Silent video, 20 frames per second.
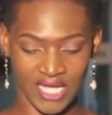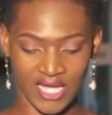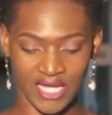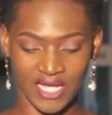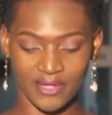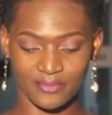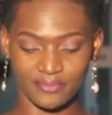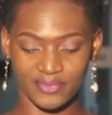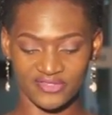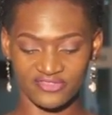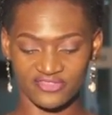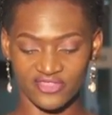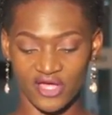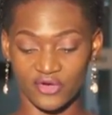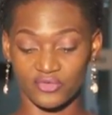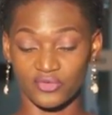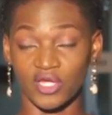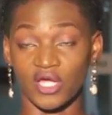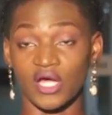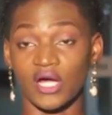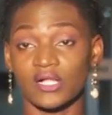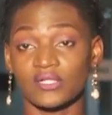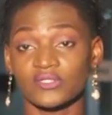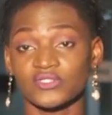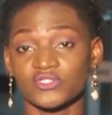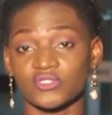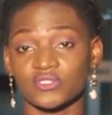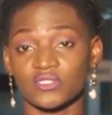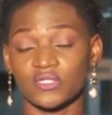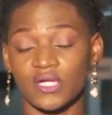hampered the
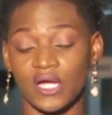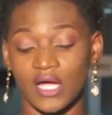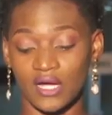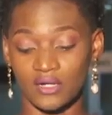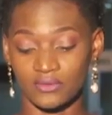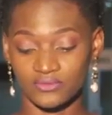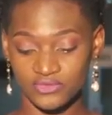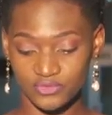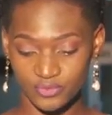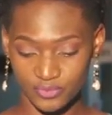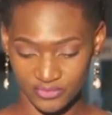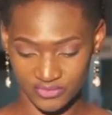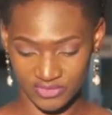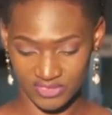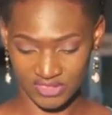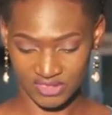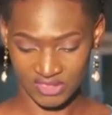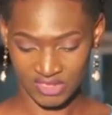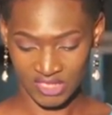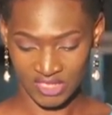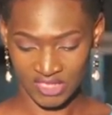agriculture output.